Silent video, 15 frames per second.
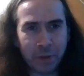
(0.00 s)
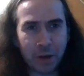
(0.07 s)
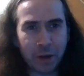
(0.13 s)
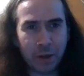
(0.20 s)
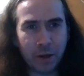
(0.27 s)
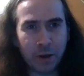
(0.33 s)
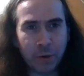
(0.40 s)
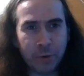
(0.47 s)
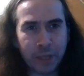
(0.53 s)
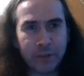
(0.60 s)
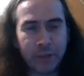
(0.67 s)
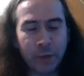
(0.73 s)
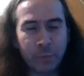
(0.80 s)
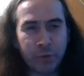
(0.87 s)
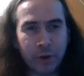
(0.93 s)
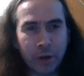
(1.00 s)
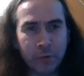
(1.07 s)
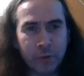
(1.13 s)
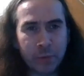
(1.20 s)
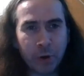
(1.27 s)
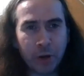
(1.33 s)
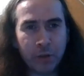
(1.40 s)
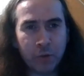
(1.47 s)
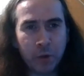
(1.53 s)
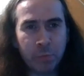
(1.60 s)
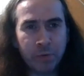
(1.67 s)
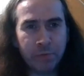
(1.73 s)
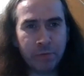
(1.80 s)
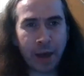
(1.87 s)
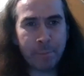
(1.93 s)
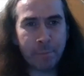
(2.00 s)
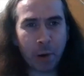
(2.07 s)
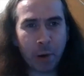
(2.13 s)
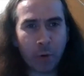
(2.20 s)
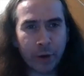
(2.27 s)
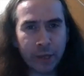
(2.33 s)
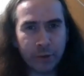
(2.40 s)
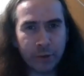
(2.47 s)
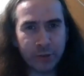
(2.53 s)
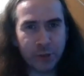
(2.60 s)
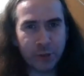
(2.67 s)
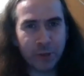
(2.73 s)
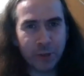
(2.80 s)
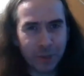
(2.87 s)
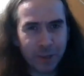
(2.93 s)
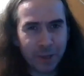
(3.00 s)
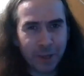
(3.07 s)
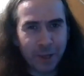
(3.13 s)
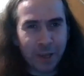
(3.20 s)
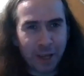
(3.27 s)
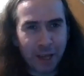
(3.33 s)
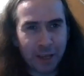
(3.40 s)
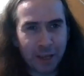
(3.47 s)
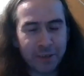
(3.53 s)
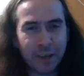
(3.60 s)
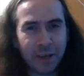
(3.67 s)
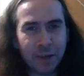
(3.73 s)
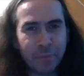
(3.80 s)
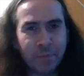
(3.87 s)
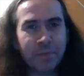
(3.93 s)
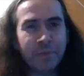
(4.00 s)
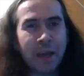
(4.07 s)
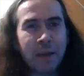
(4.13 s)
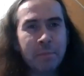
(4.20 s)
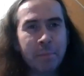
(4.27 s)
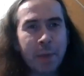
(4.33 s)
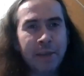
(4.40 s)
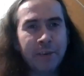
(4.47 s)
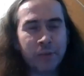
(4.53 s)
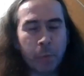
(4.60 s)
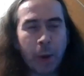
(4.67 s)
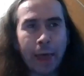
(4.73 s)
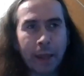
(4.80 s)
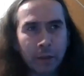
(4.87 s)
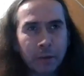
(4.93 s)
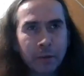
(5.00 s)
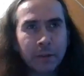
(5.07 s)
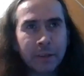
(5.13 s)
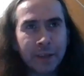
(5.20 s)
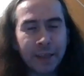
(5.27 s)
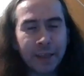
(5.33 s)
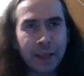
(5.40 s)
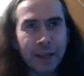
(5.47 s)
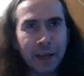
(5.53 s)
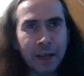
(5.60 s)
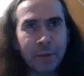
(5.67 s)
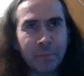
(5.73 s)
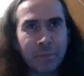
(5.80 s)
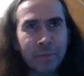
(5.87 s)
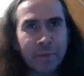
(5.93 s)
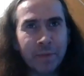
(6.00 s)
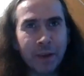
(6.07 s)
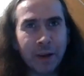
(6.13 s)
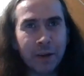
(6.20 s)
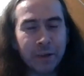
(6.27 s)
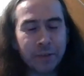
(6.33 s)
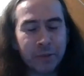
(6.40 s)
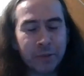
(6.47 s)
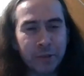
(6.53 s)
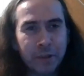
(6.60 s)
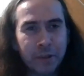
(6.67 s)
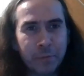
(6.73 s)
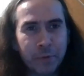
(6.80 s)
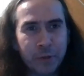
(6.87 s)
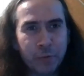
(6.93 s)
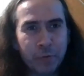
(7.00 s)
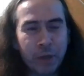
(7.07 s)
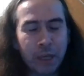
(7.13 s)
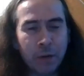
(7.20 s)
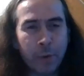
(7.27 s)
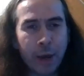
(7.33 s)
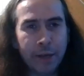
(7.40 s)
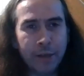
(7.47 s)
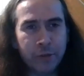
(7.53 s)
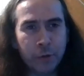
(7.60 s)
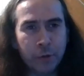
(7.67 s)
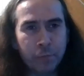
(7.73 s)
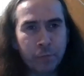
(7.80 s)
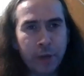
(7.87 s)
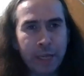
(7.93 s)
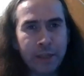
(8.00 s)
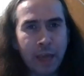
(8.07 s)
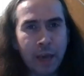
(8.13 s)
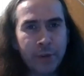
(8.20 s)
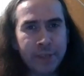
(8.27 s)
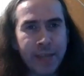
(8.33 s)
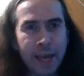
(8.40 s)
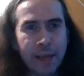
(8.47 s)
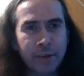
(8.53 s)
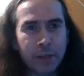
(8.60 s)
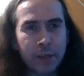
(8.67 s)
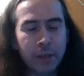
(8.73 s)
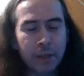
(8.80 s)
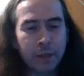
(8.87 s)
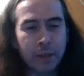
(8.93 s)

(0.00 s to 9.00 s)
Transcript: I was actually approached by a group of vampires, and they meant well. Actually, with your real awareness, you can read their intent,